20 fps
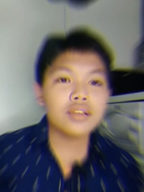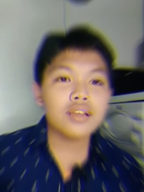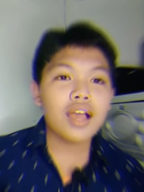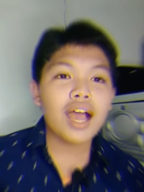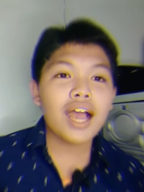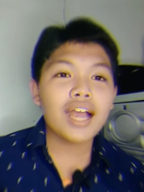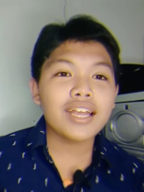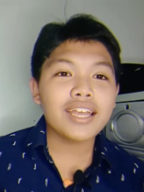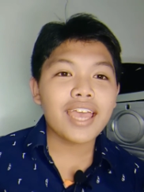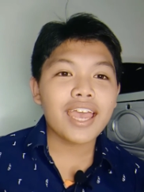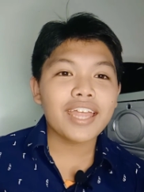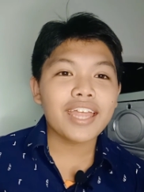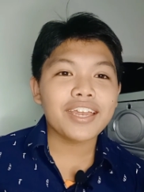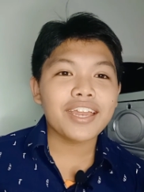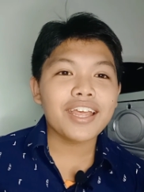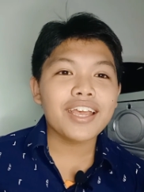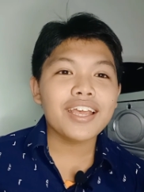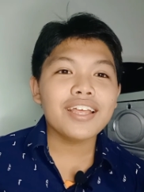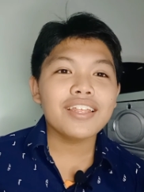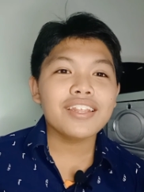Again,
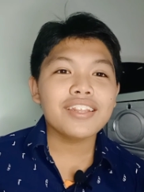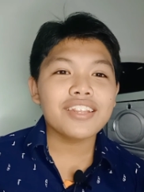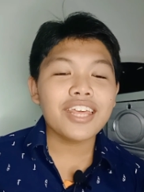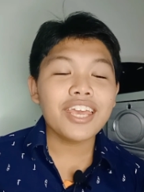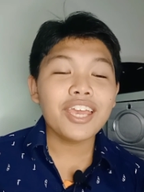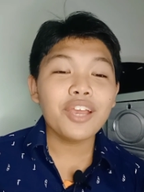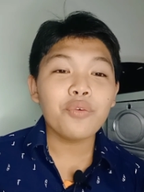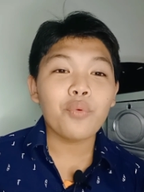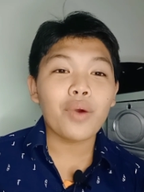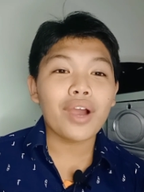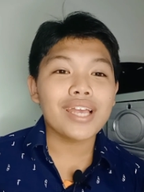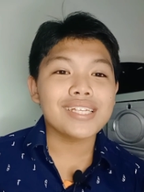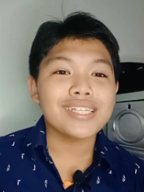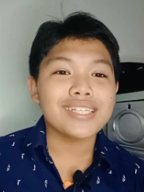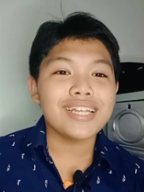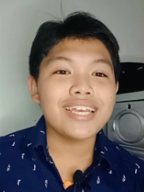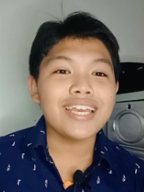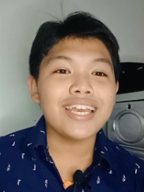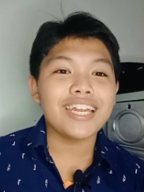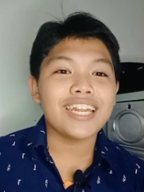think
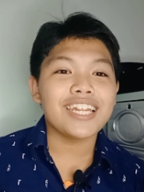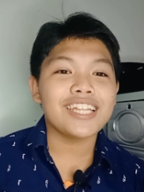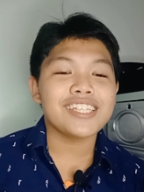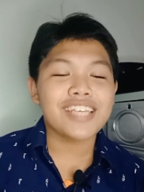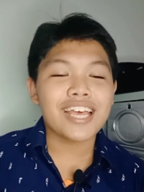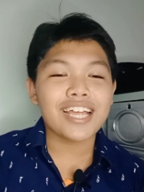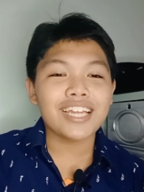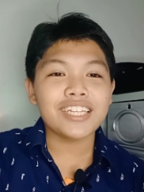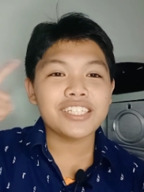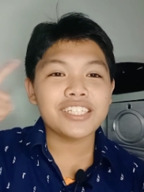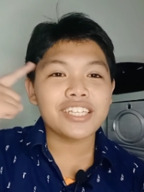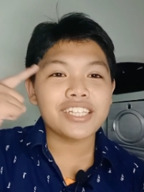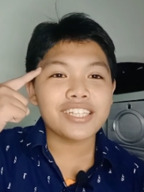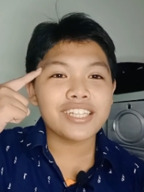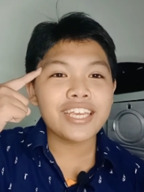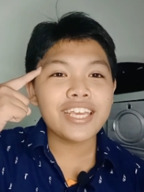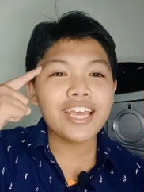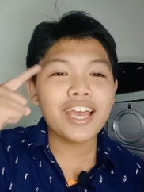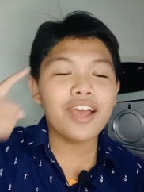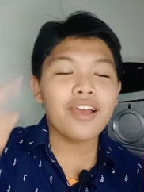wisely and
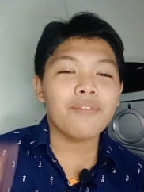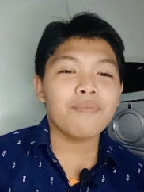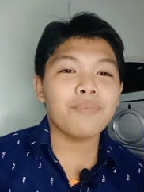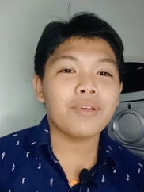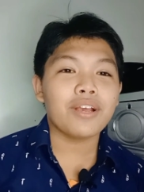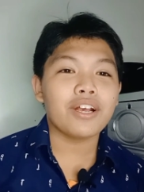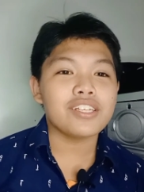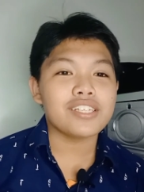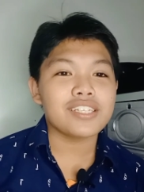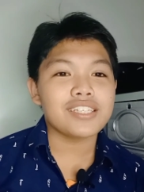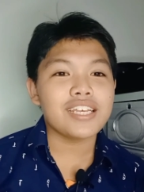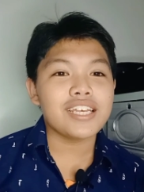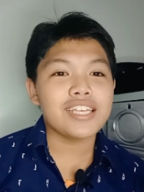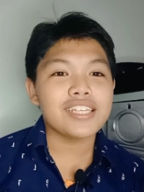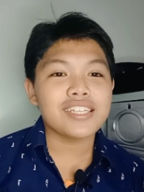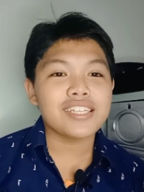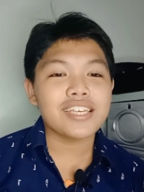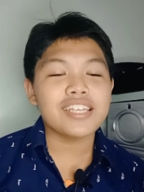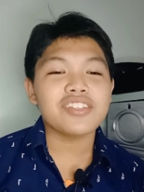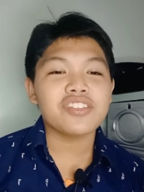intelligently because
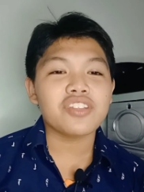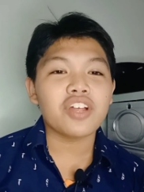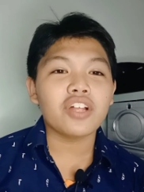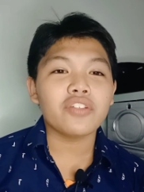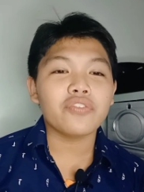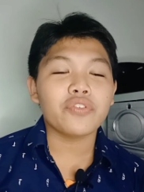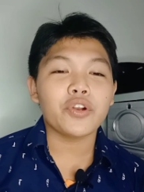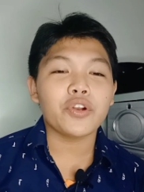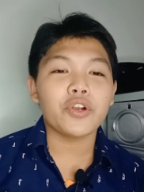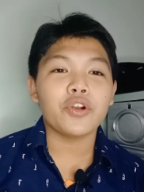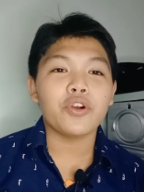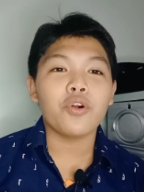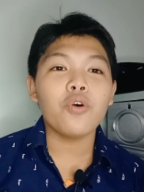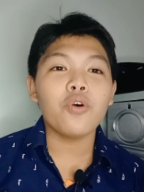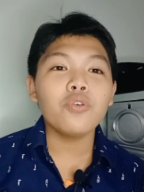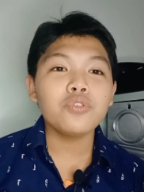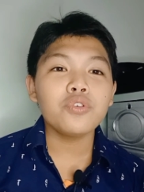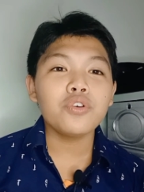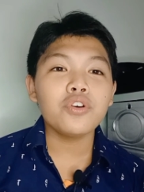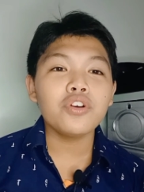this is not for your
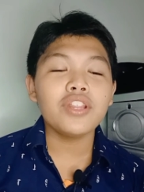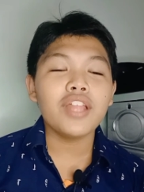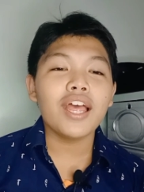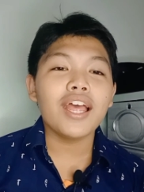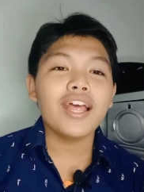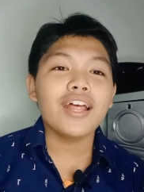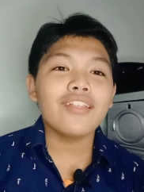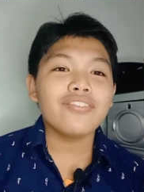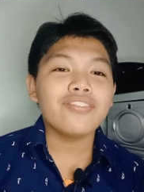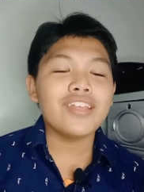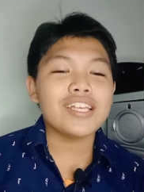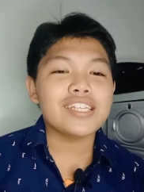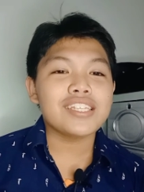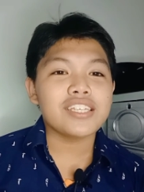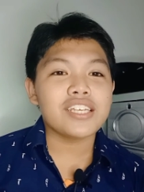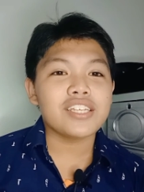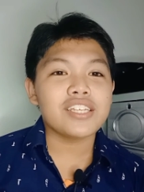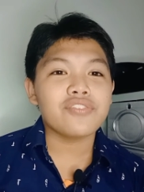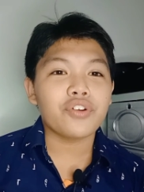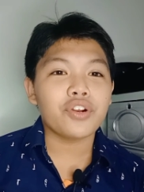own good, this
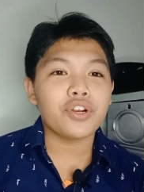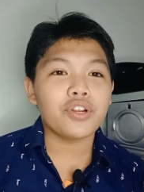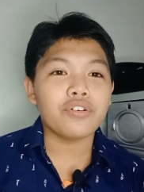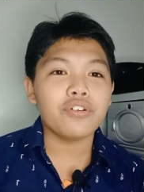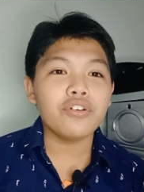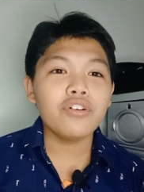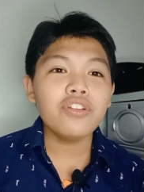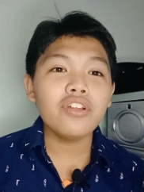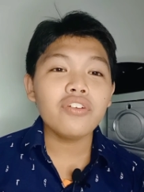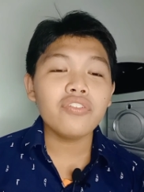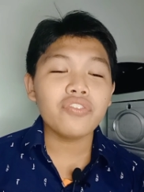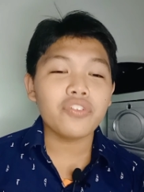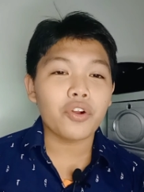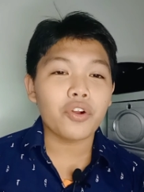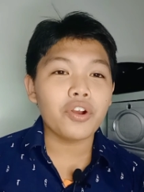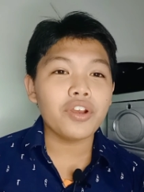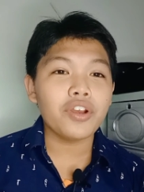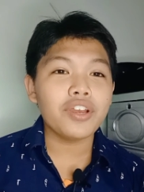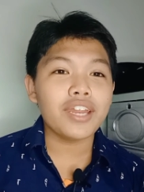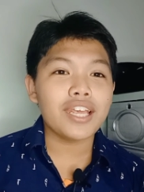is for the good of
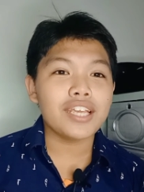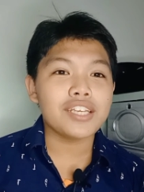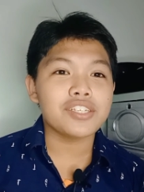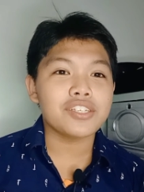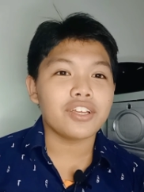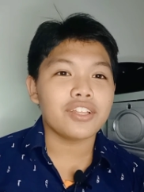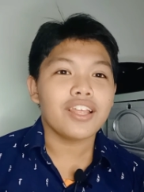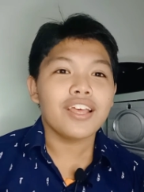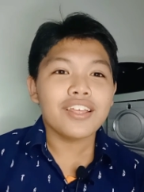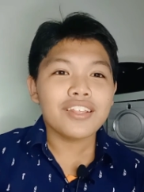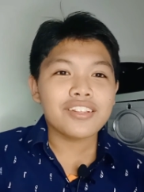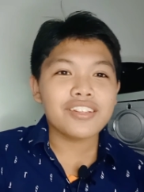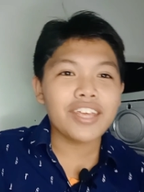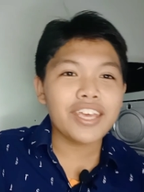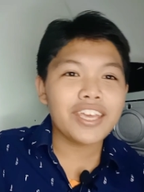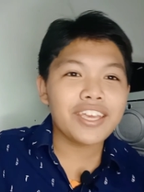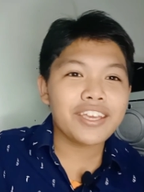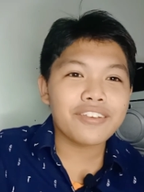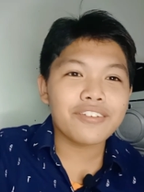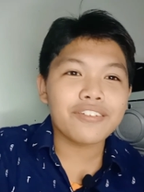your nation.
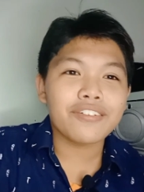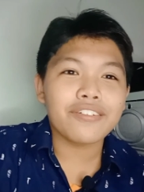Thank you.